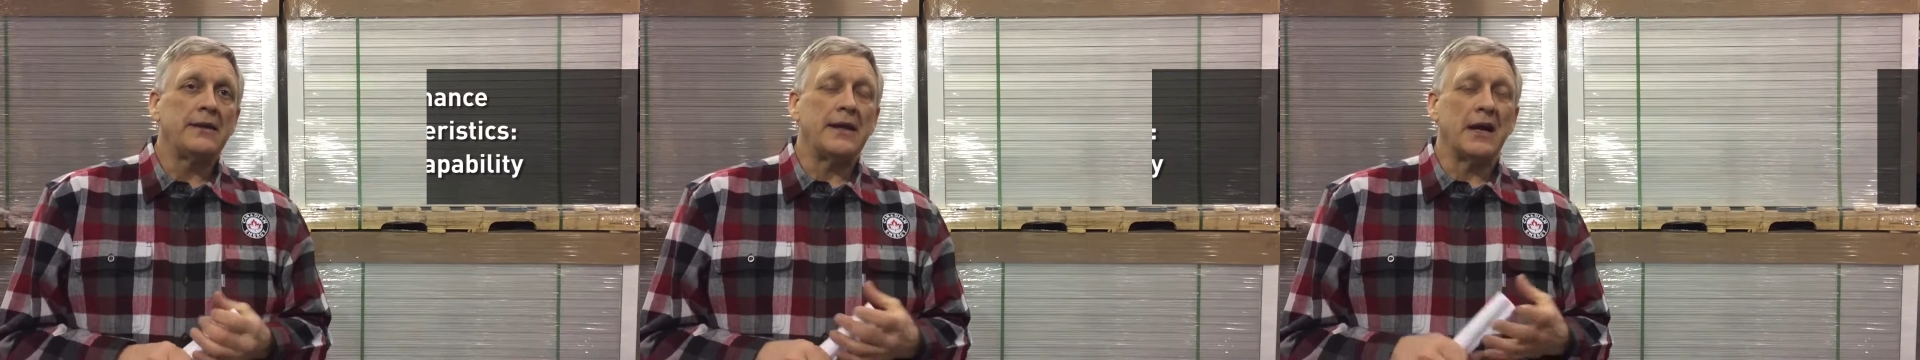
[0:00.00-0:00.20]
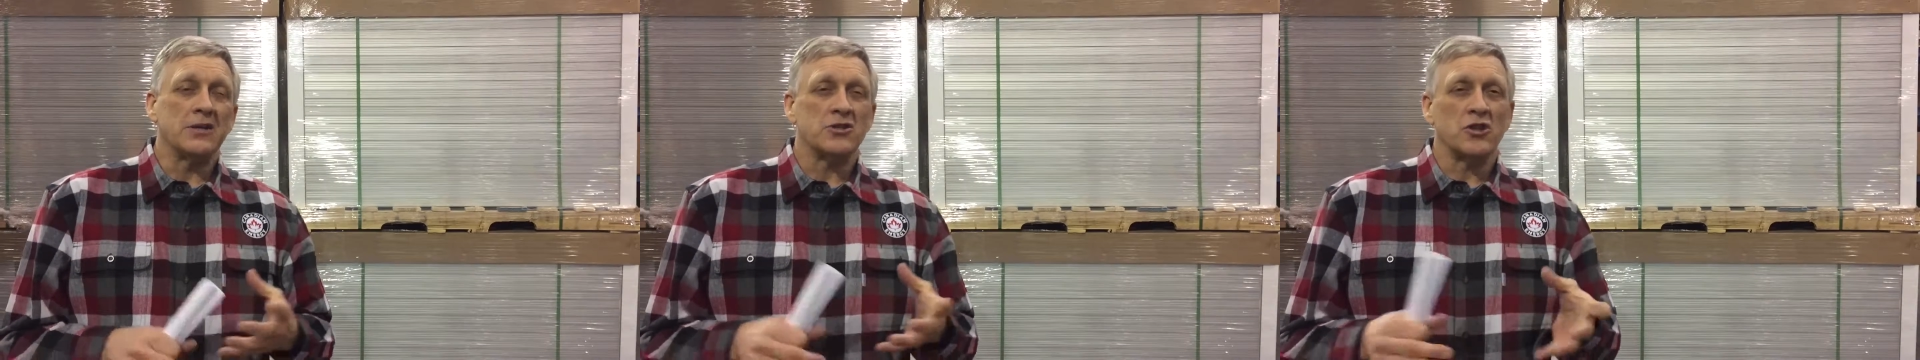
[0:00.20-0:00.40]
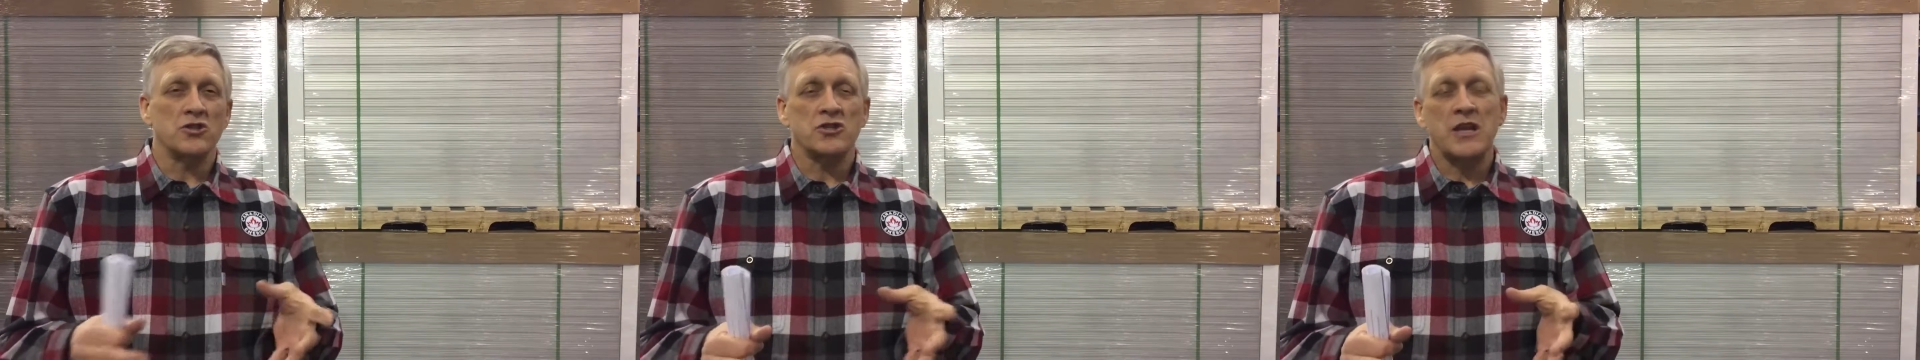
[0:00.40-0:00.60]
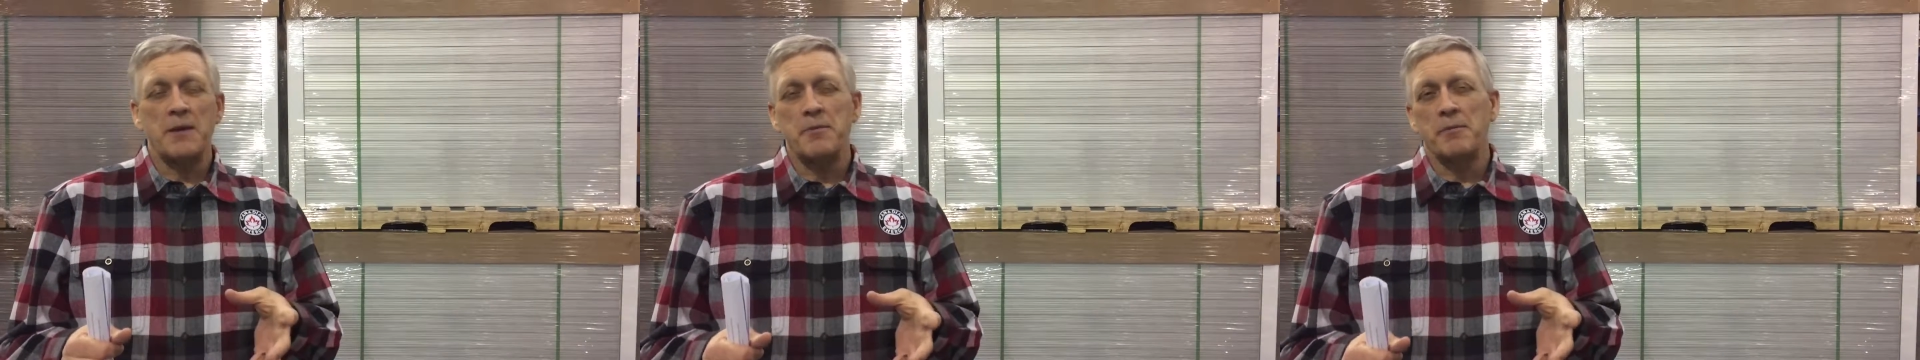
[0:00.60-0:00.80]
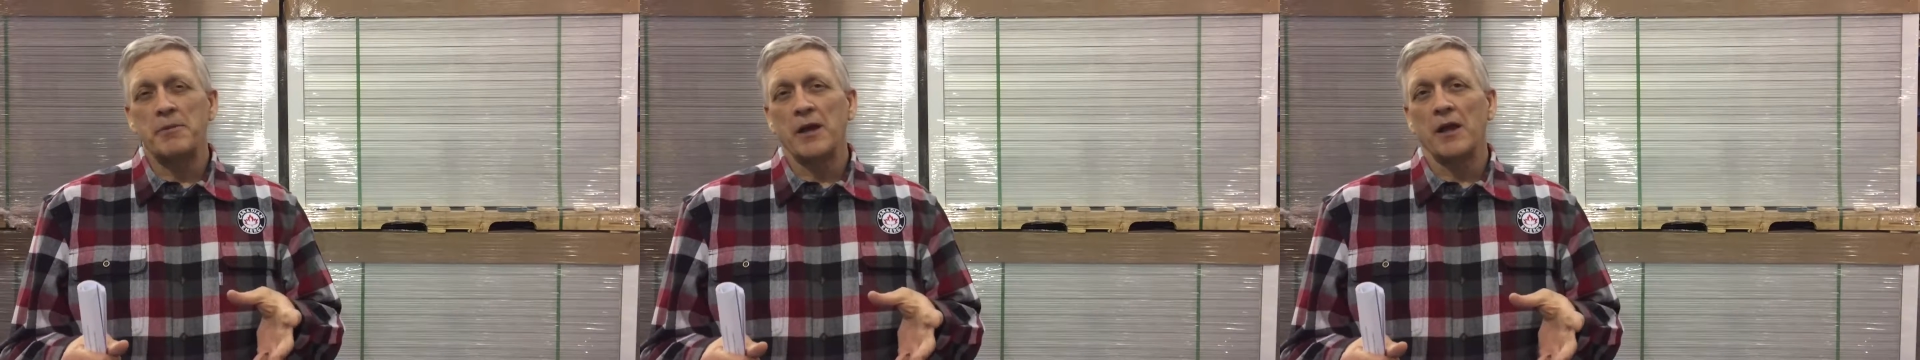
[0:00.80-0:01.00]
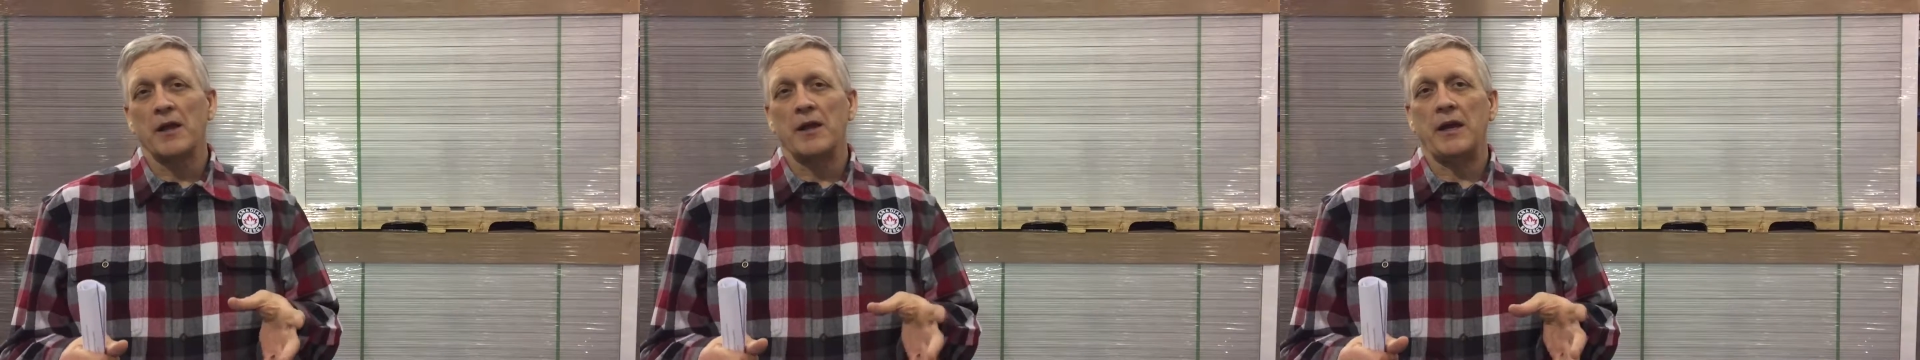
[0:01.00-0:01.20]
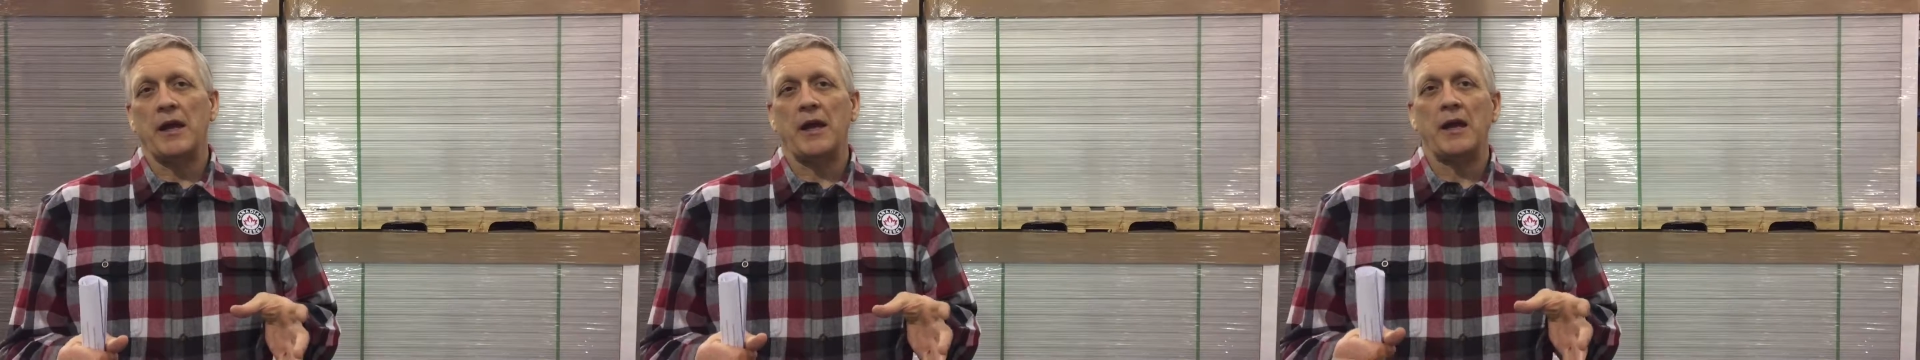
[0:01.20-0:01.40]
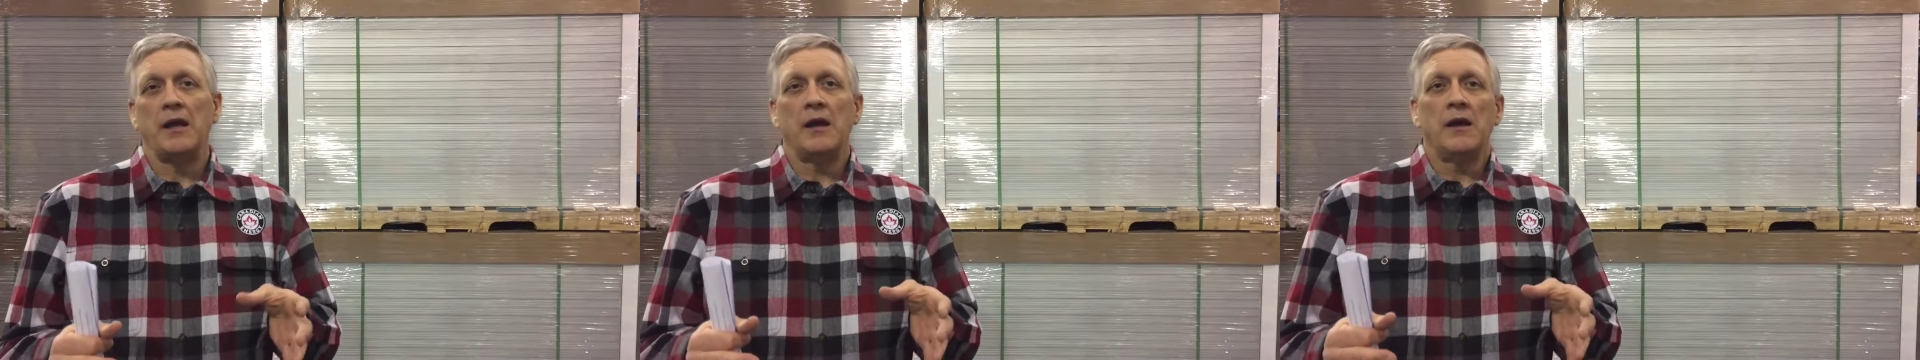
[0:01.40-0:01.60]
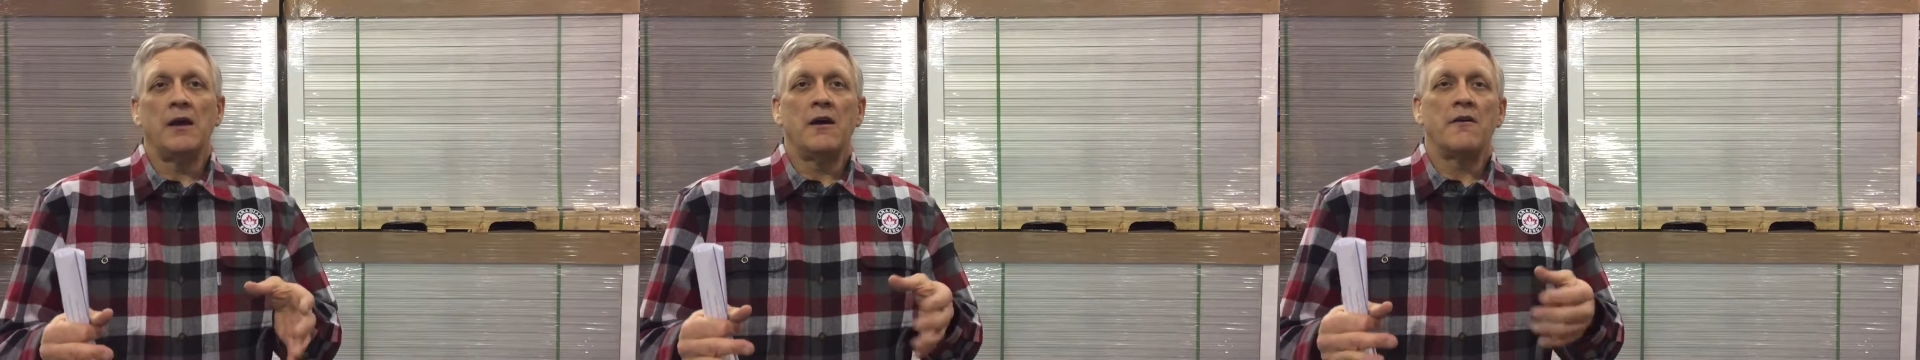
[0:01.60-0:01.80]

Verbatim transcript: Now surge capability